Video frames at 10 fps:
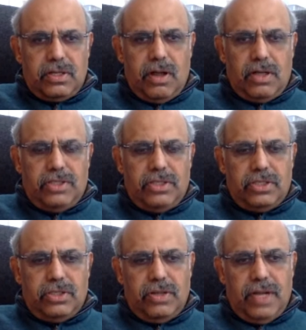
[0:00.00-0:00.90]
not
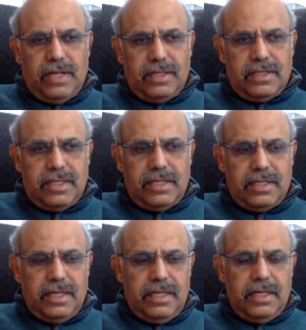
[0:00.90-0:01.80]
just to United
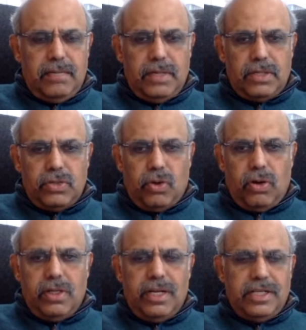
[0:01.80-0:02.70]
States and India, but to
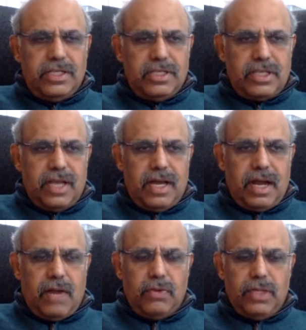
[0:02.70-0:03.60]
all nations
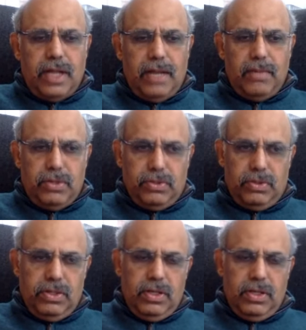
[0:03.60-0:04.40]
around the neighborhood.